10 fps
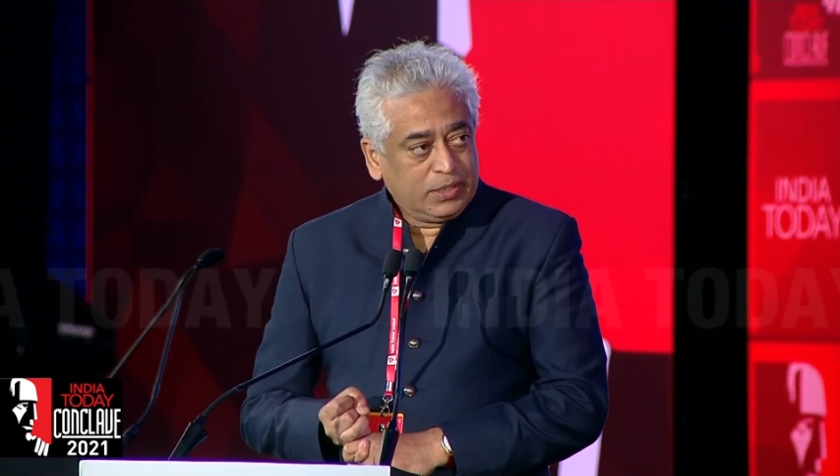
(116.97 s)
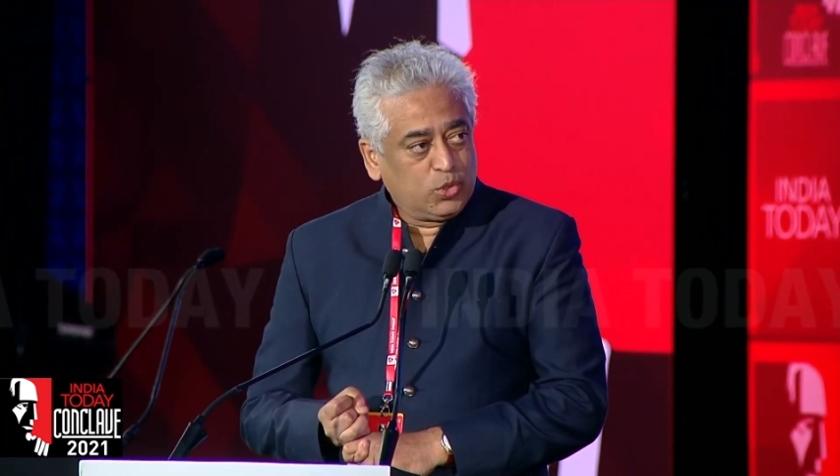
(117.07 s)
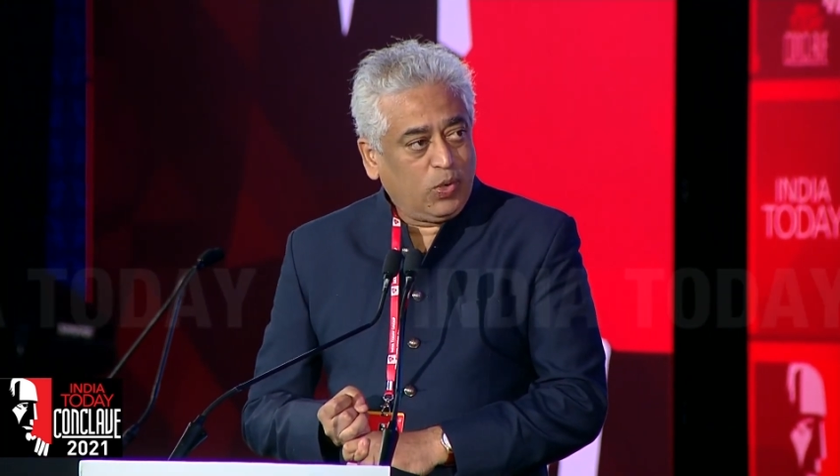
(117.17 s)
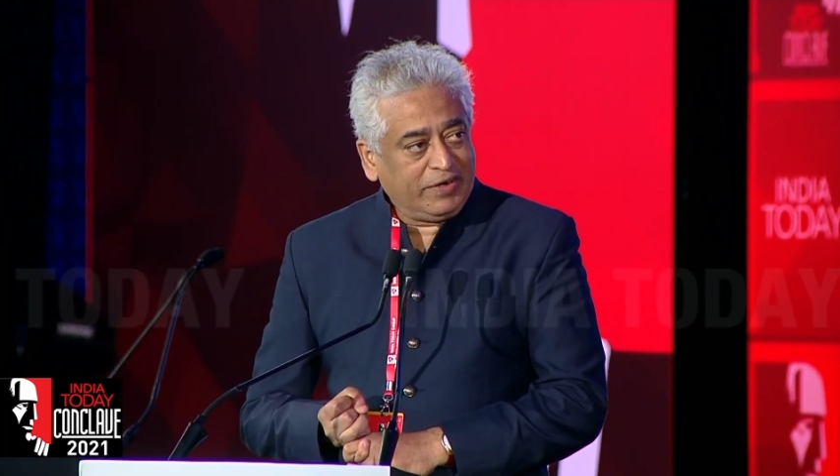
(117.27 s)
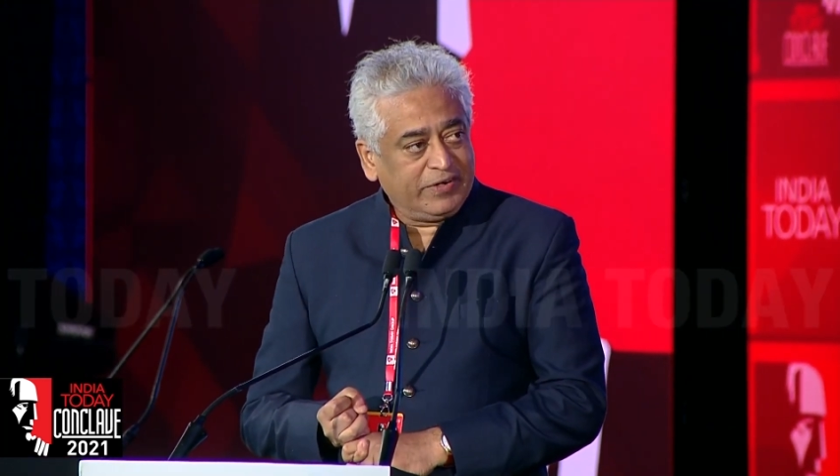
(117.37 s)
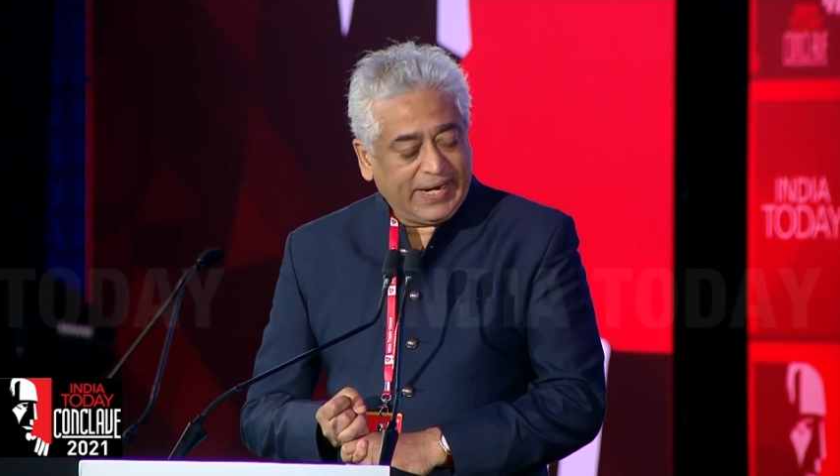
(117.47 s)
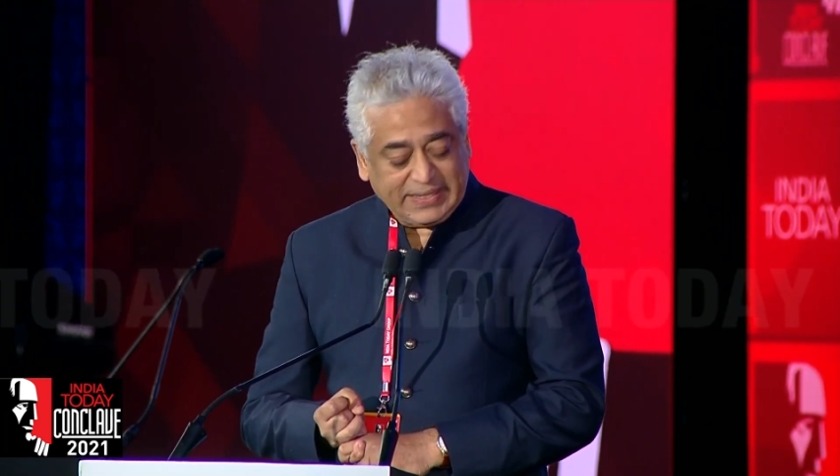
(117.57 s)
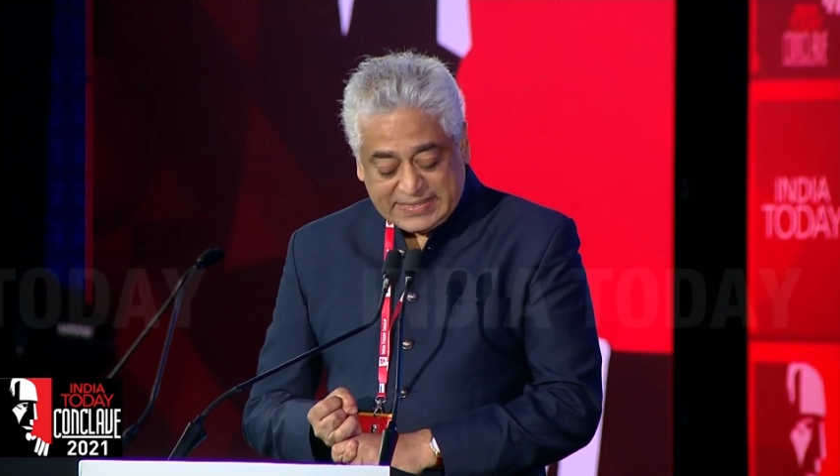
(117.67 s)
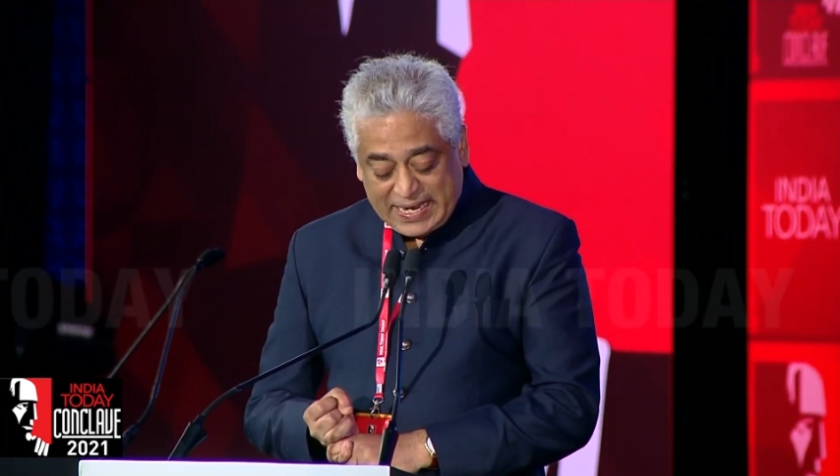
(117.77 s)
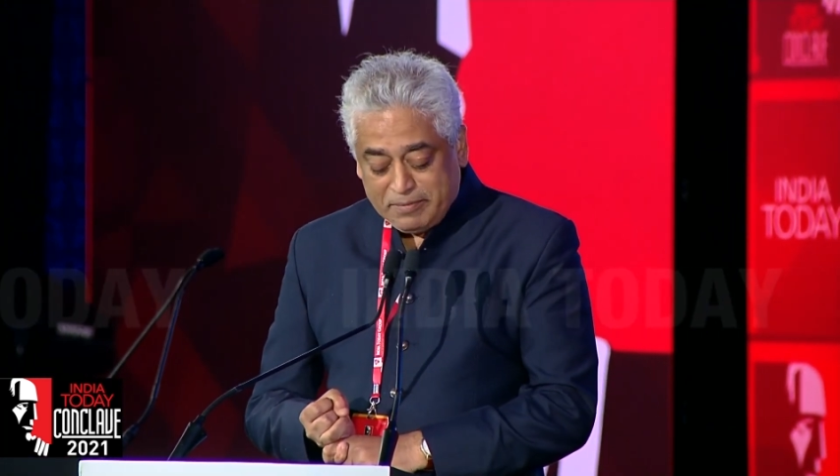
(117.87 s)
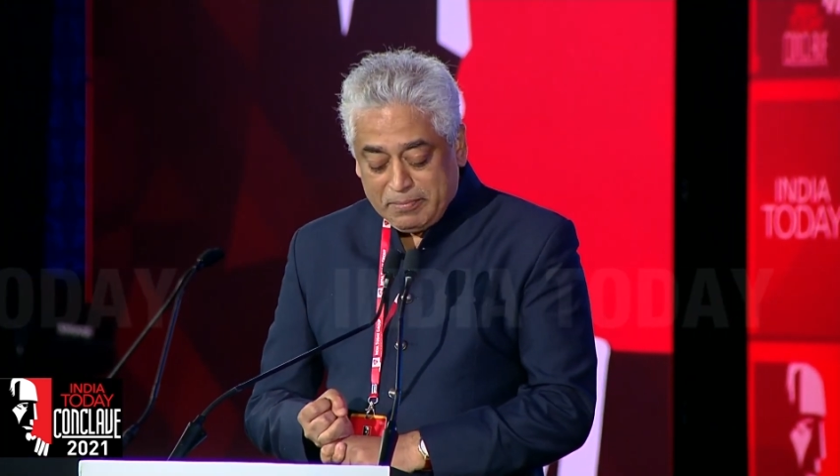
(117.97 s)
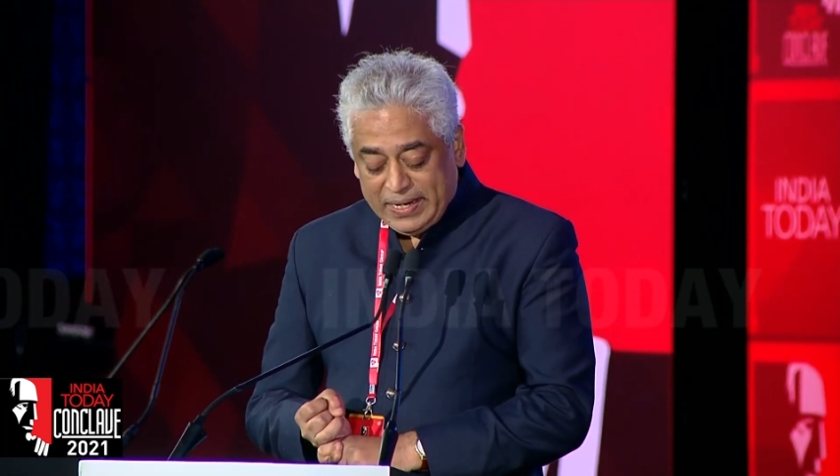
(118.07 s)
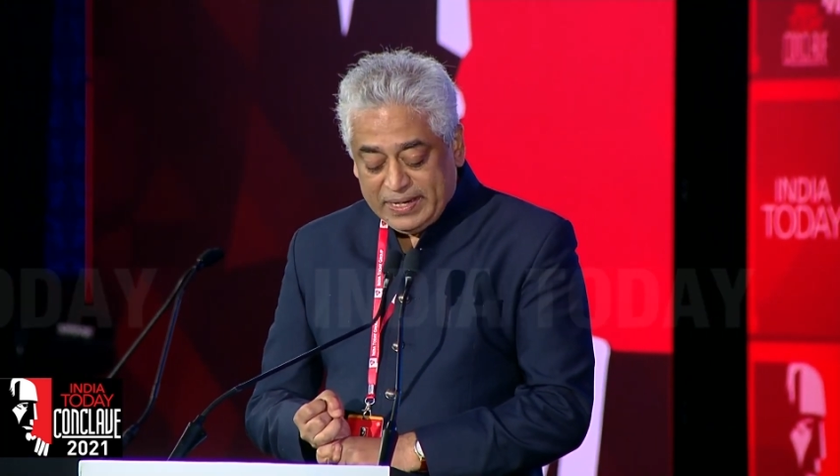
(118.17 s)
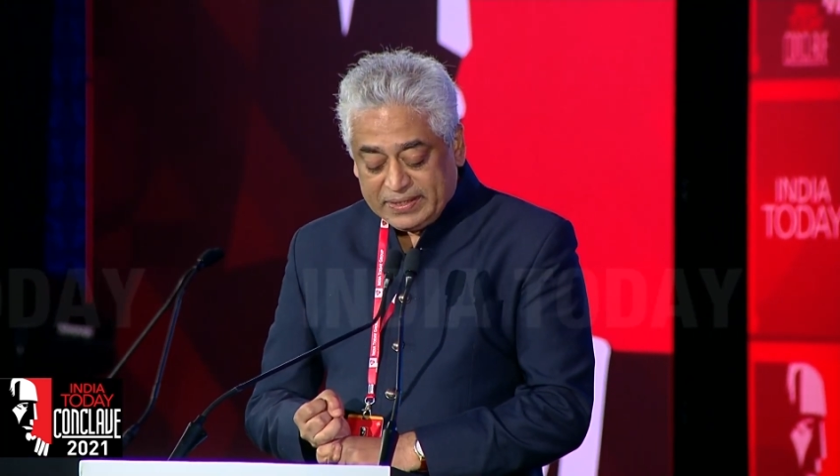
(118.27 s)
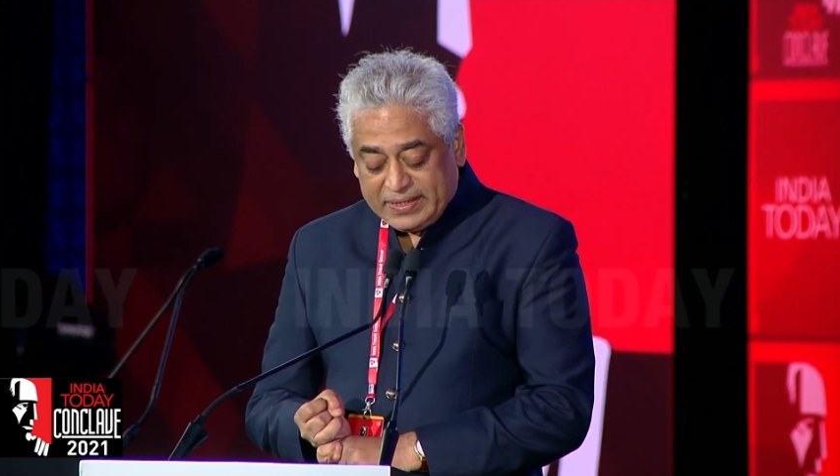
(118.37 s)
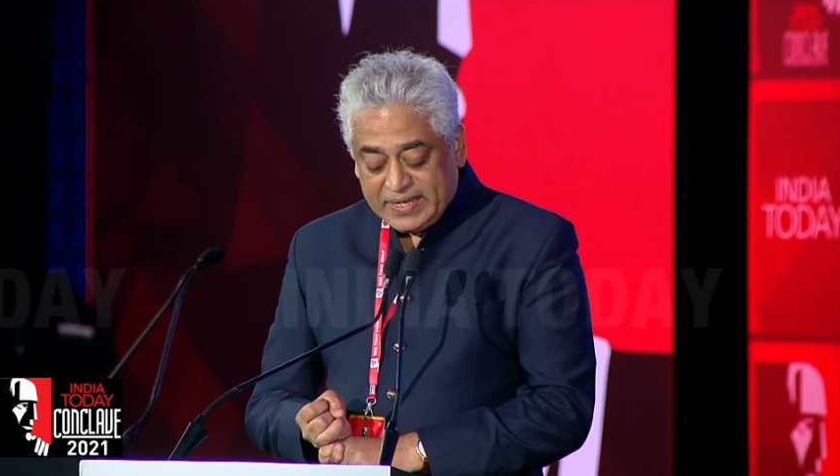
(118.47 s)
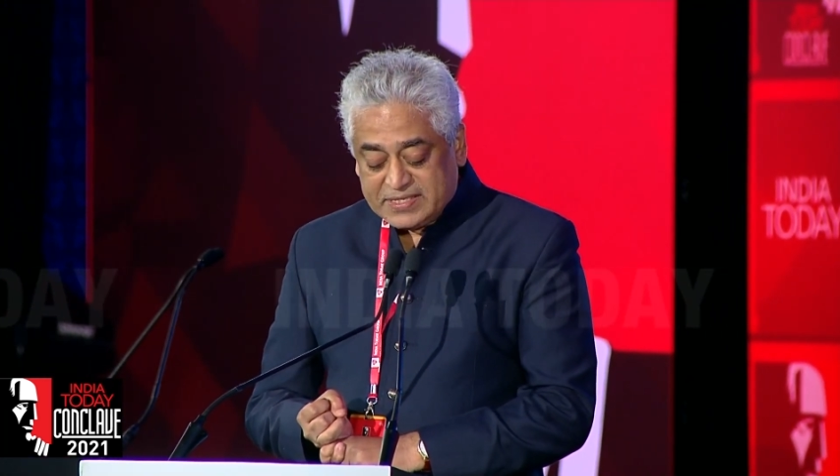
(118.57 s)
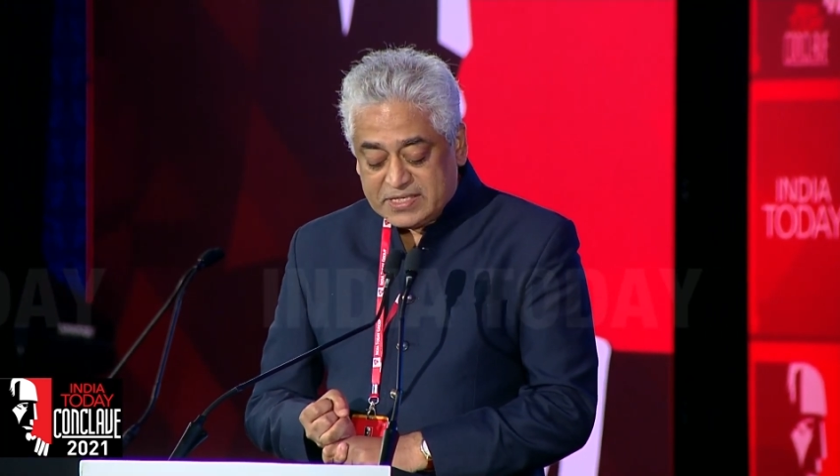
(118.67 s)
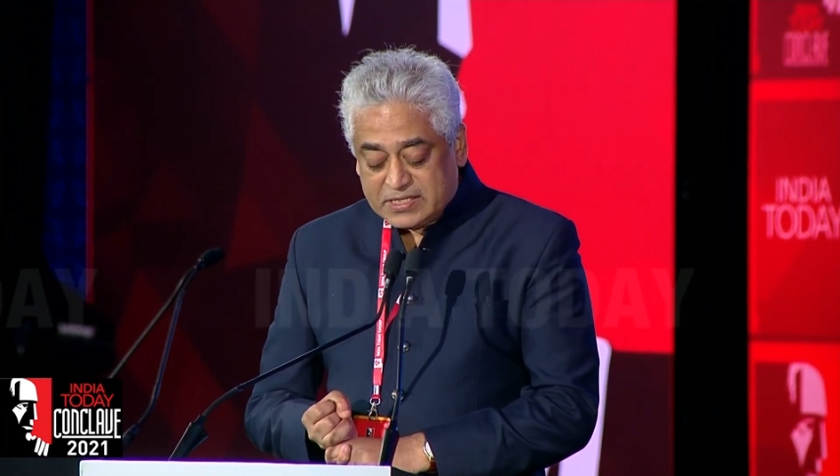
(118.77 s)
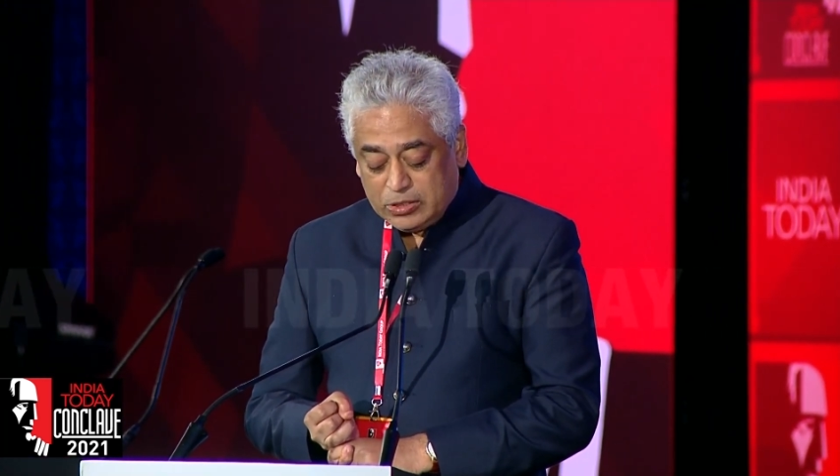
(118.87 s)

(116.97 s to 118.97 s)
210 million cases